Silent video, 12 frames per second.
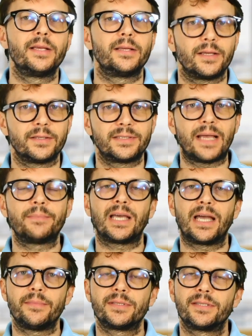
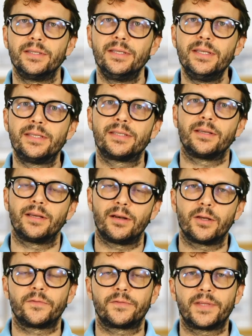sometimes needs a lot
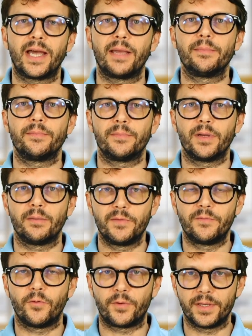of time
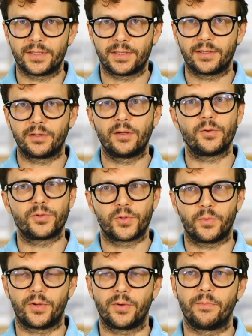before it goes
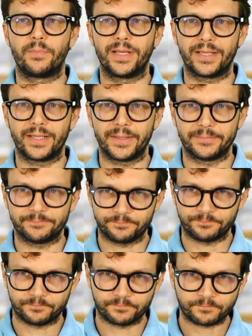away completely.
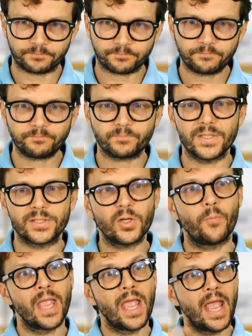So
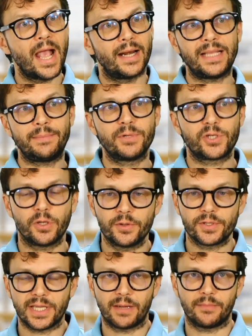let me show you
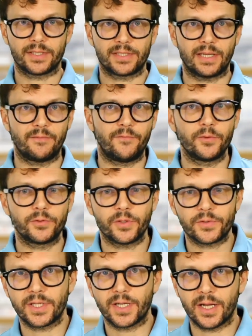some
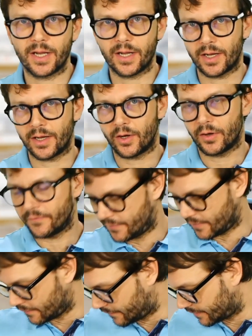photos
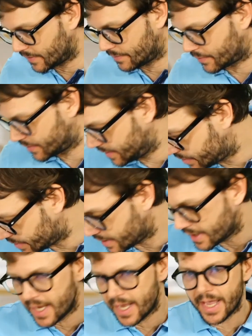of the procedure,
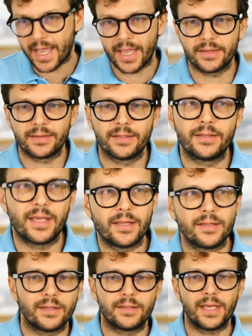and
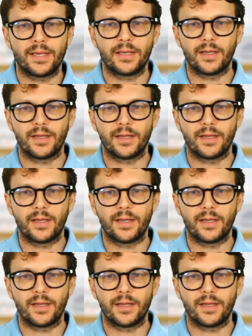then